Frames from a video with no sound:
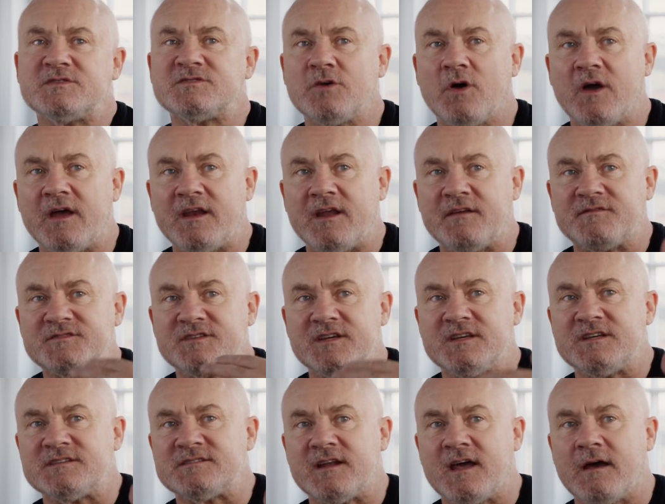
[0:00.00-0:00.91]
saw
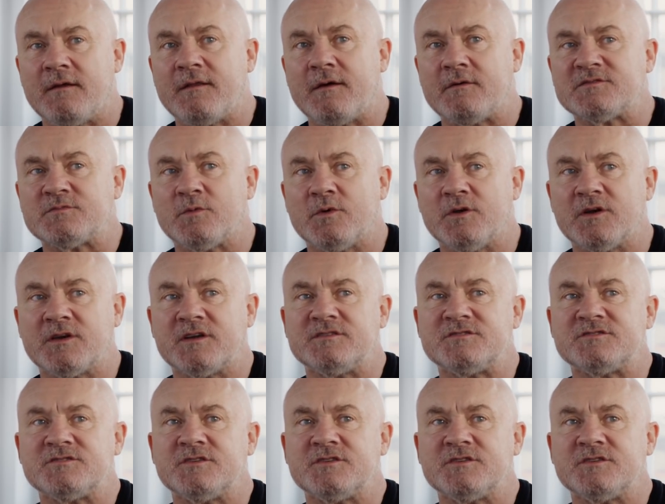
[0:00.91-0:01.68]
NFTs and how that was working,